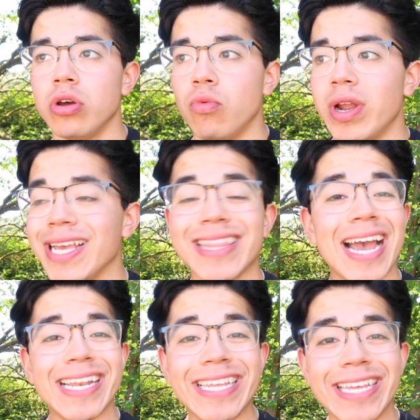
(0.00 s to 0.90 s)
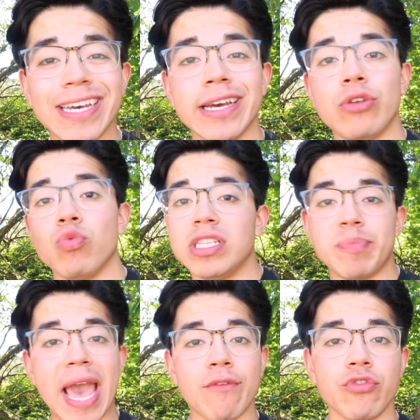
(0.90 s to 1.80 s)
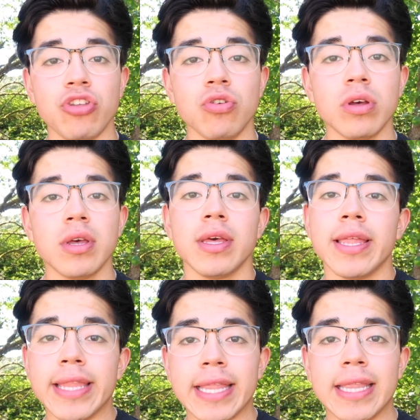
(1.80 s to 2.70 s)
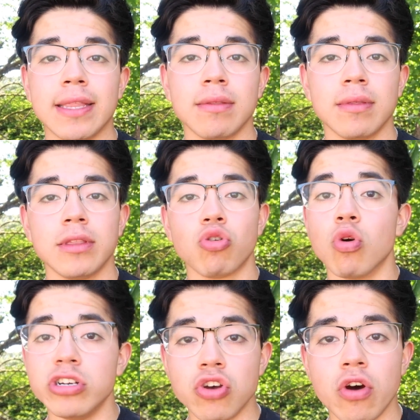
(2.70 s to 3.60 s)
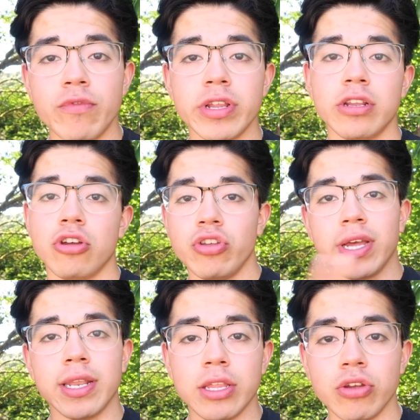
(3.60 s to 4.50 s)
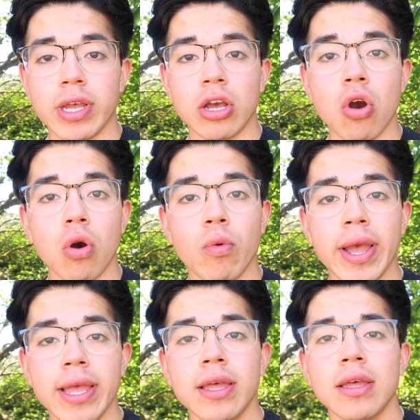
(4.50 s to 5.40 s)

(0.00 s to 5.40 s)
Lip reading: want to get the idea and what's bad for you, then towards over, you can go away.